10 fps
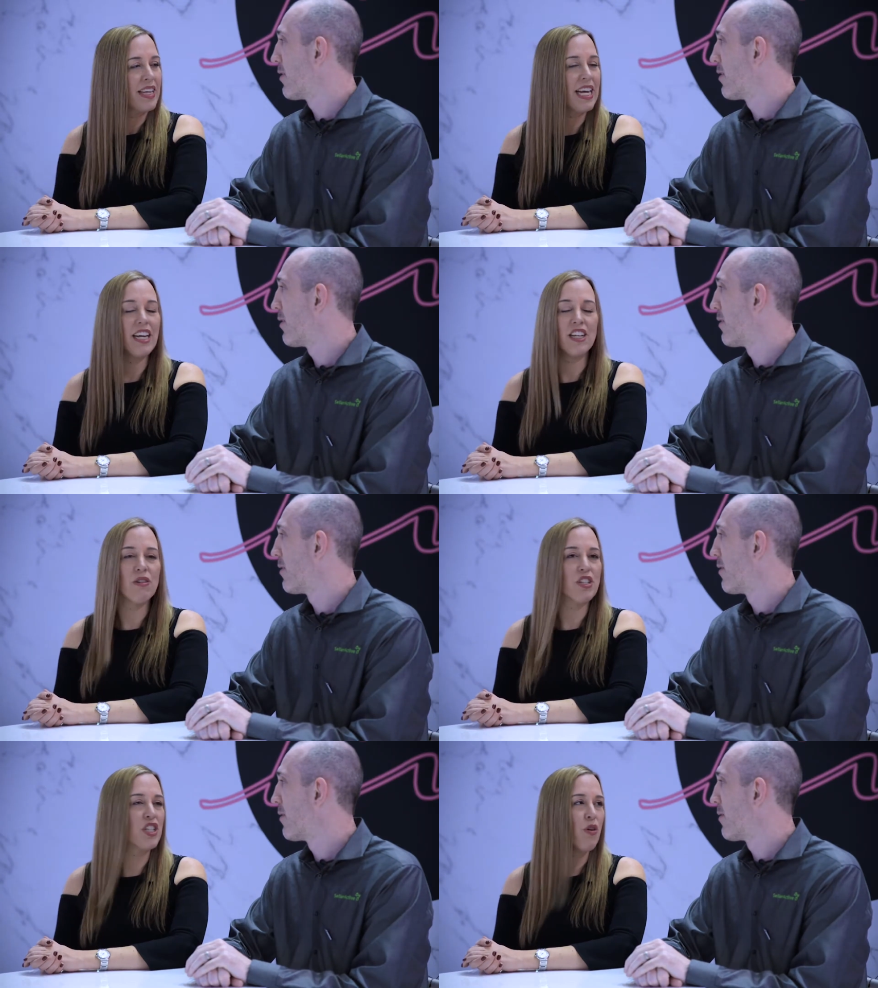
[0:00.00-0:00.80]
Speaker 1: Yeah, you
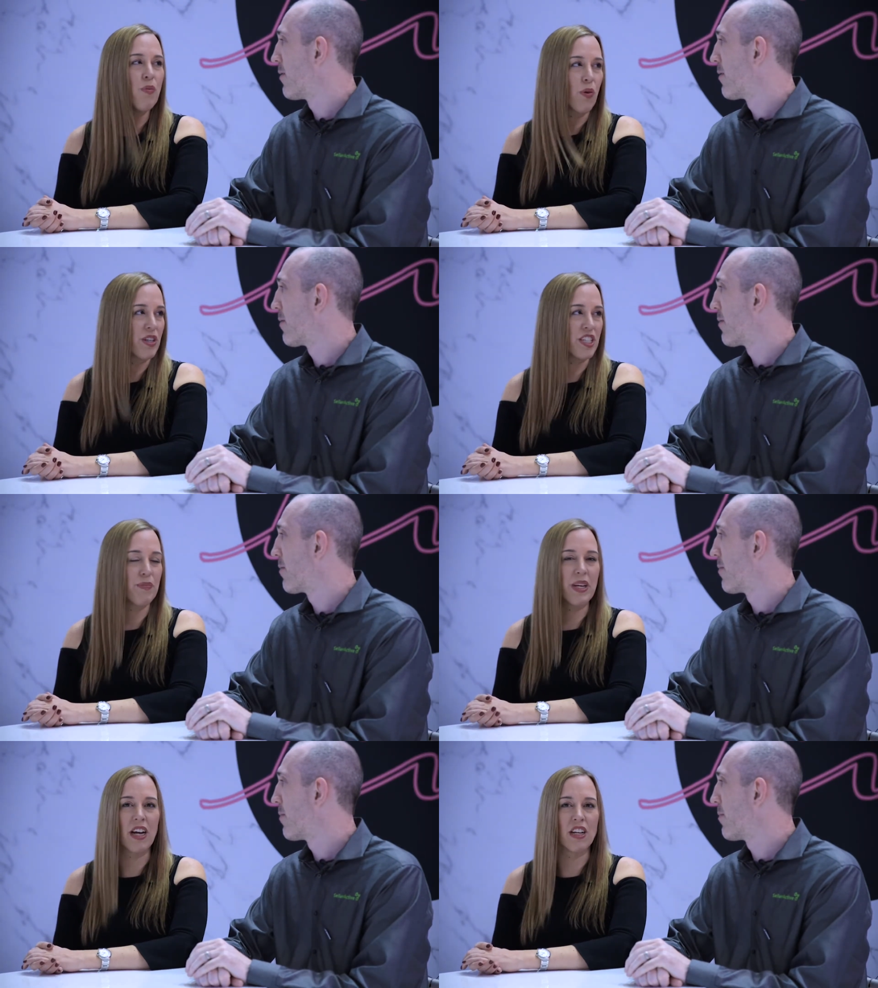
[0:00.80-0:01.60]
know, it's so
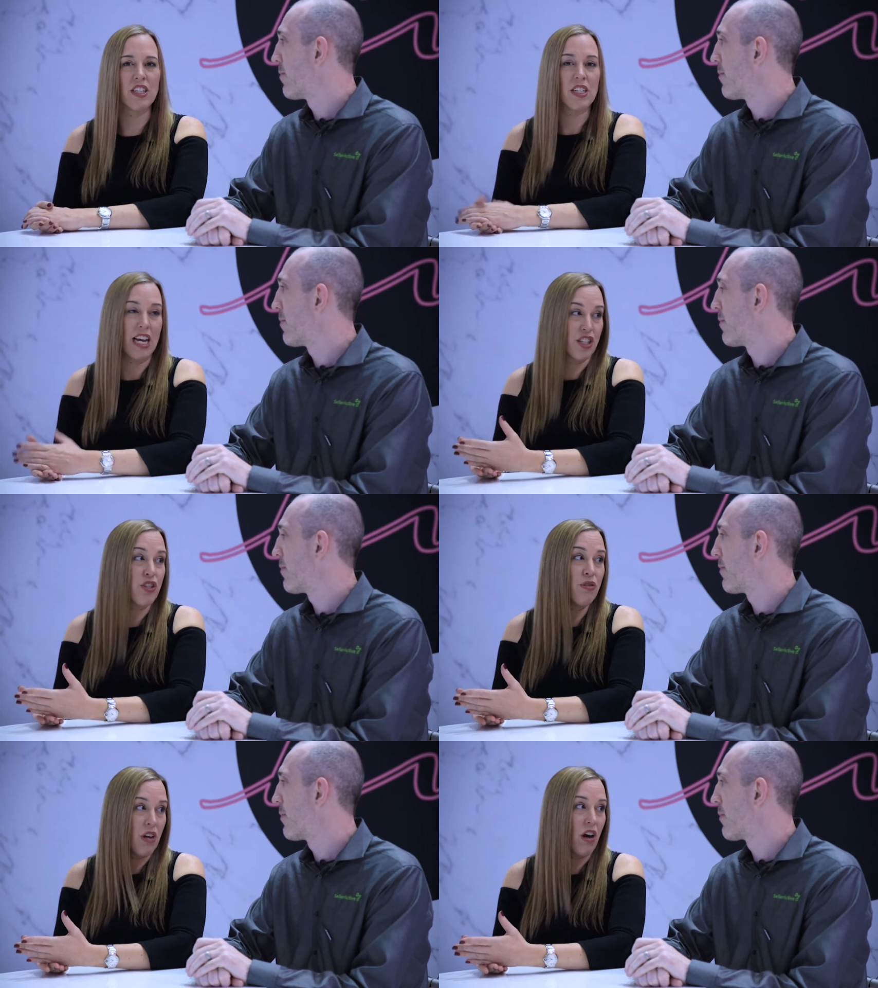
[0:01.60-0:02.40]
important because, as
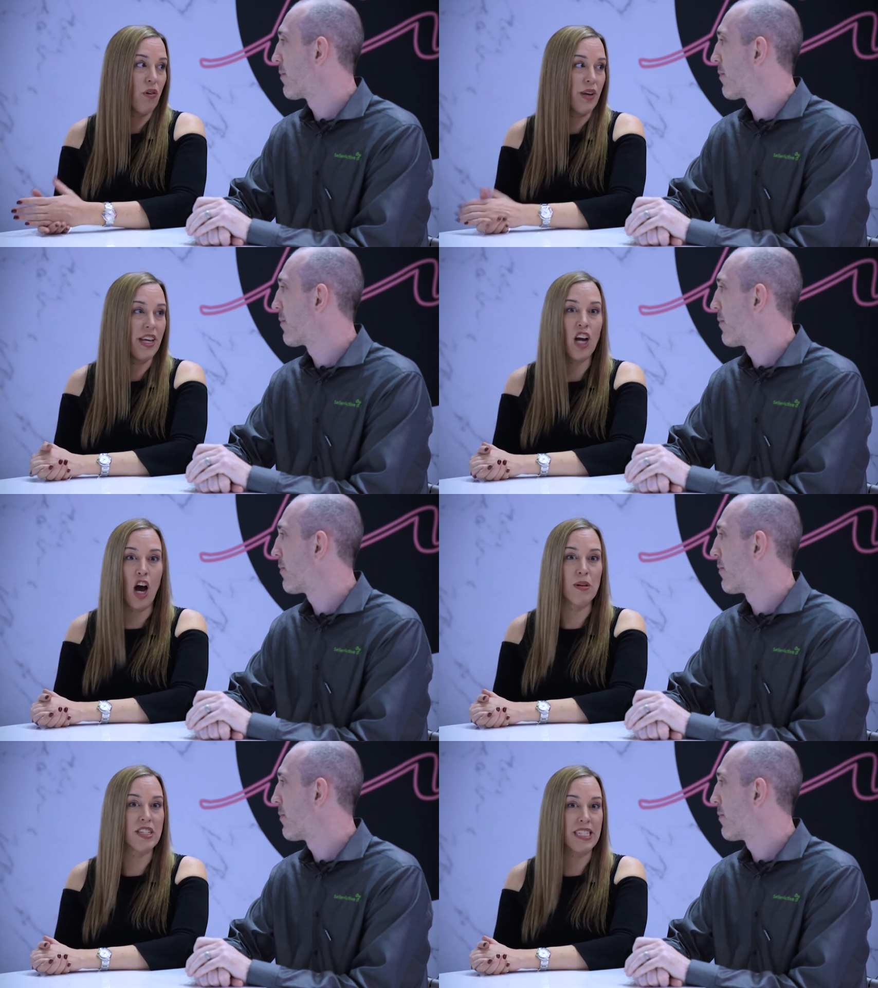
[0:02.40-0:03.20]
you know,
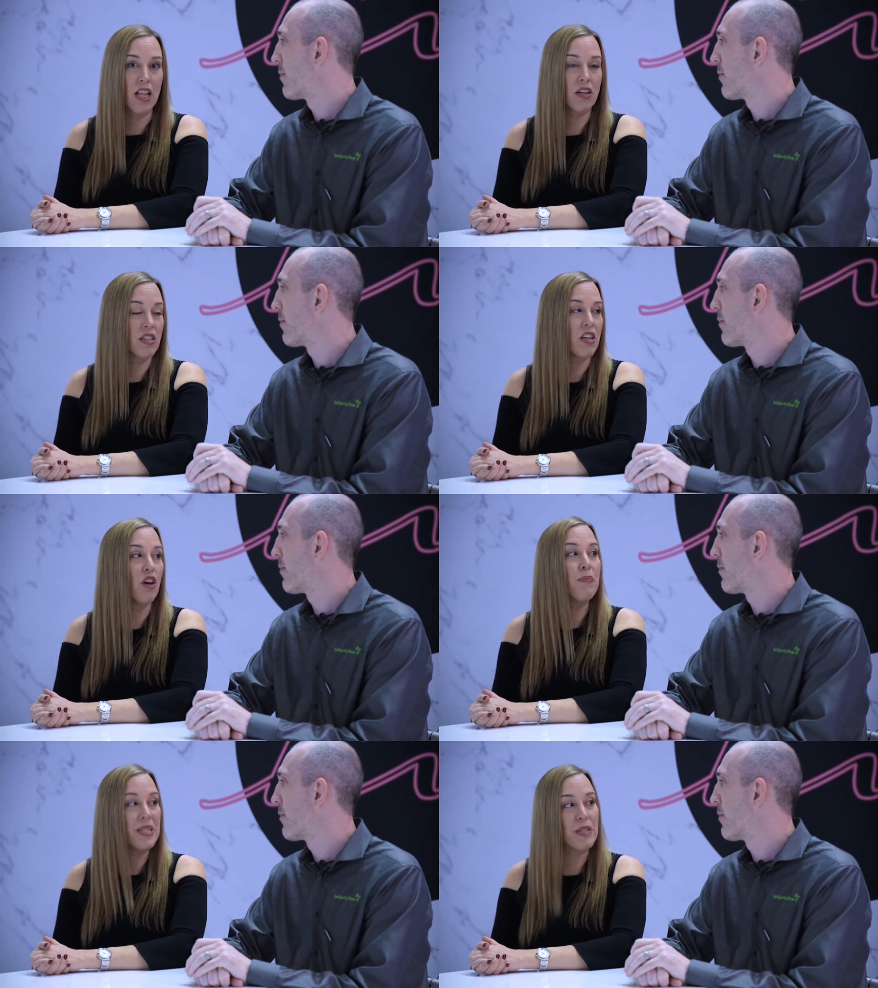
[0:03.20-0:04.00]
e-commerce sellers
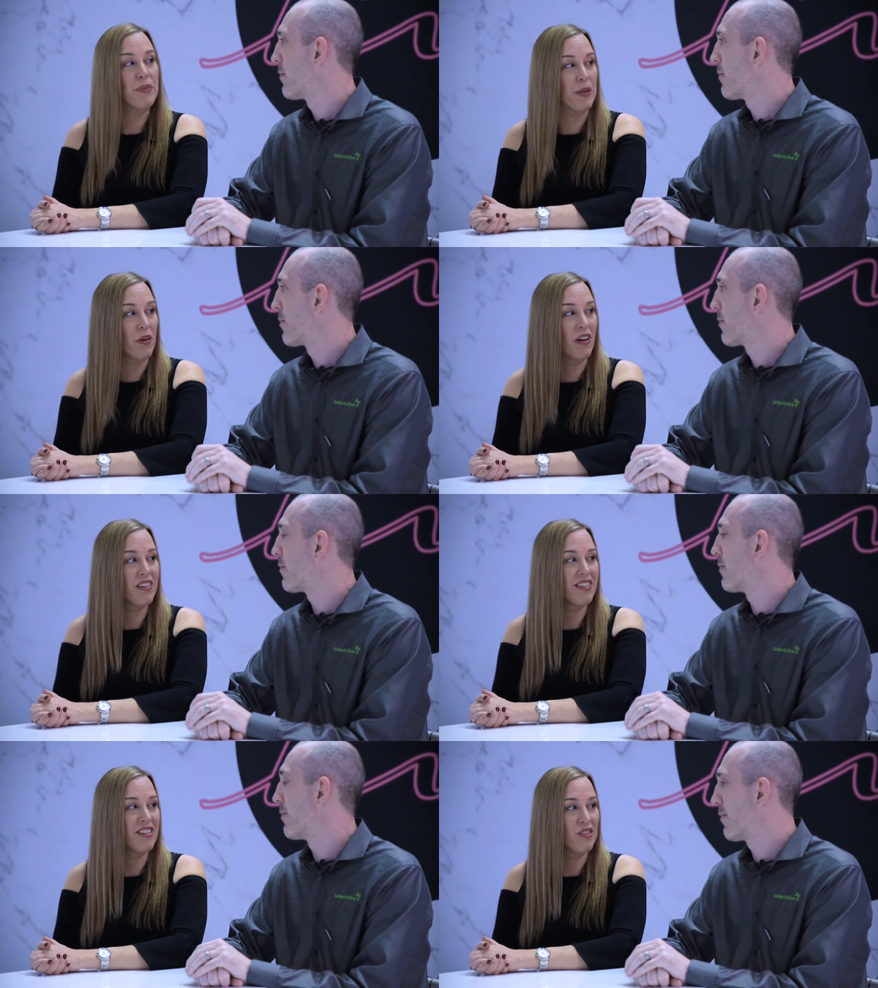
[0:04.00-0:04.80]
are busy people,
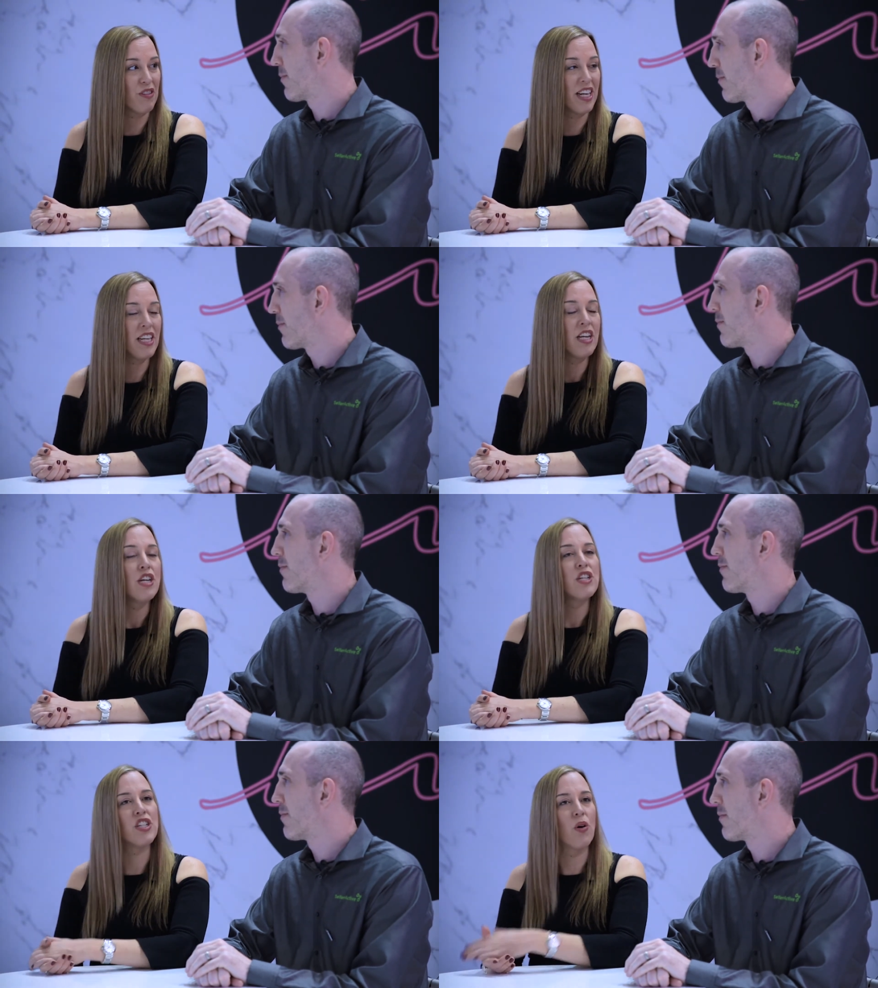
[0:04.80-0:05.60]
mm -hmm. right? Mm
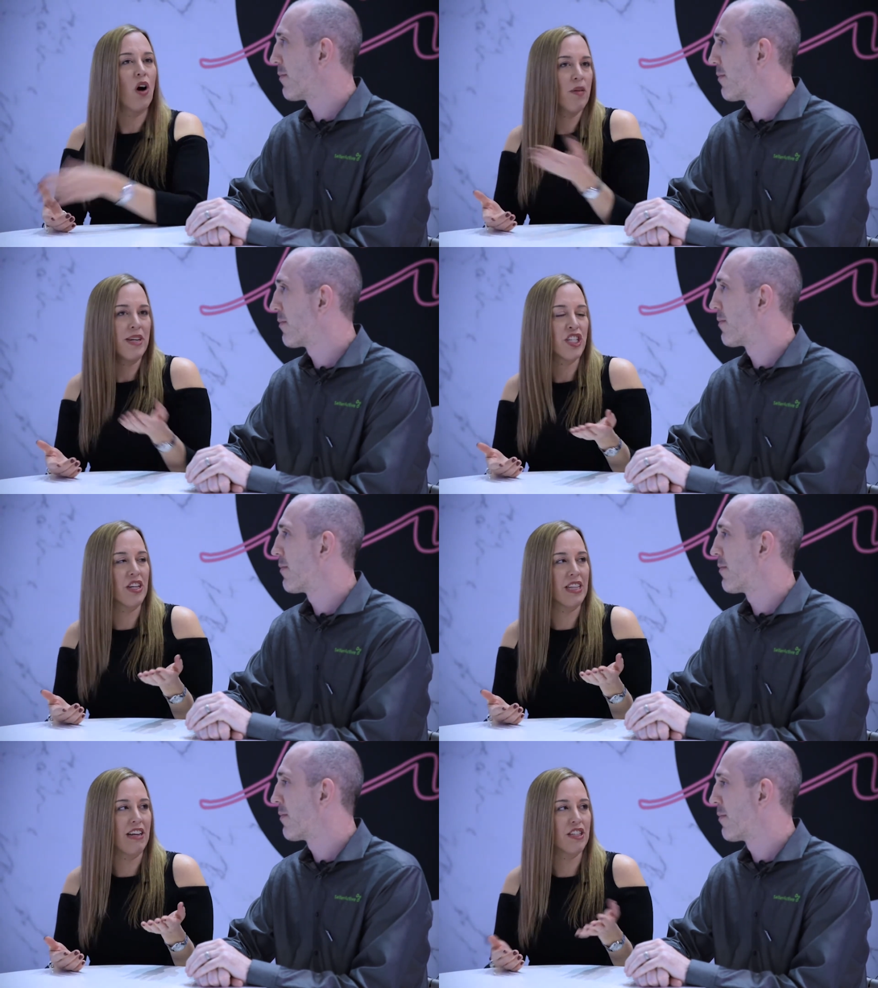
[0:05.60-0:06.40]
-hmm. So
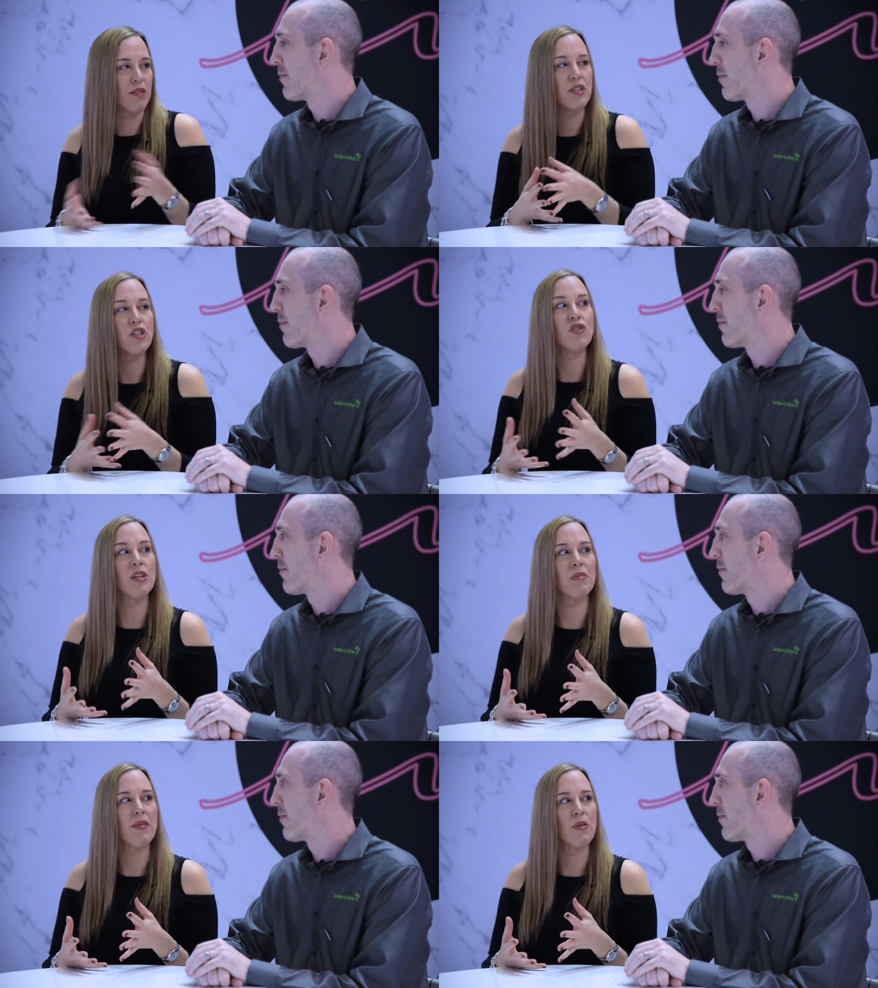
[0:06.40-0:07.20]
automation allows them to
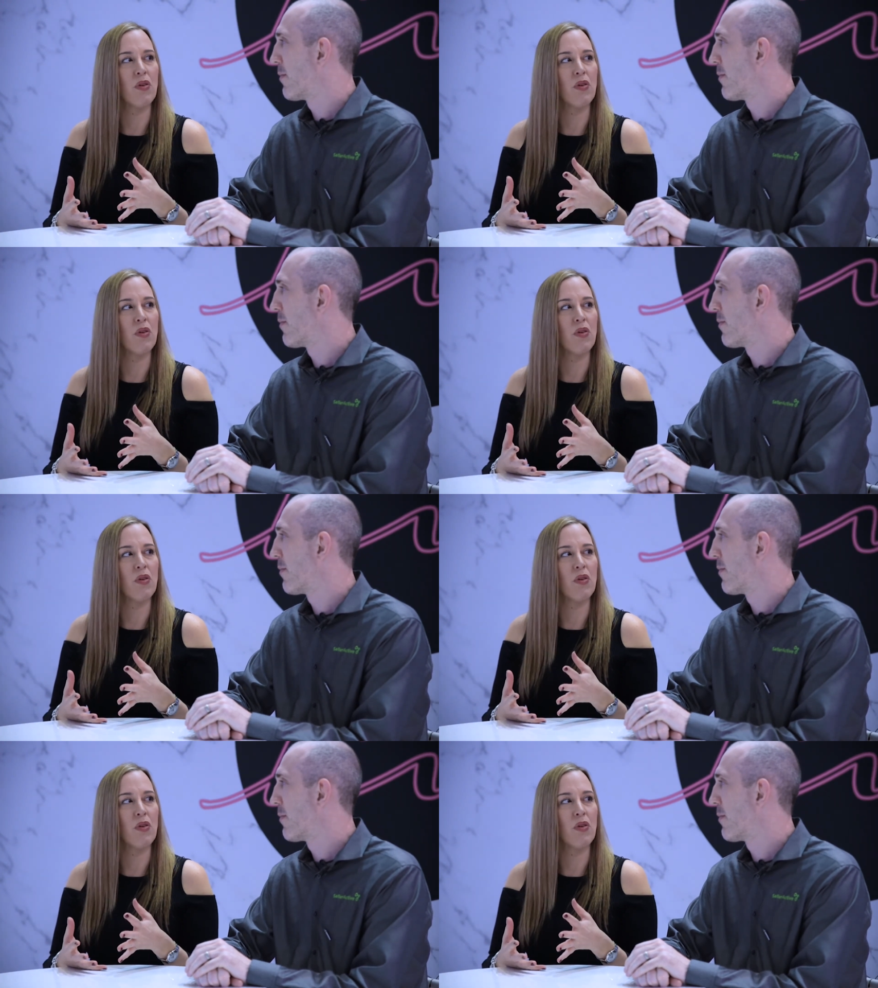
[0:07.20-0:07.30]
streamline the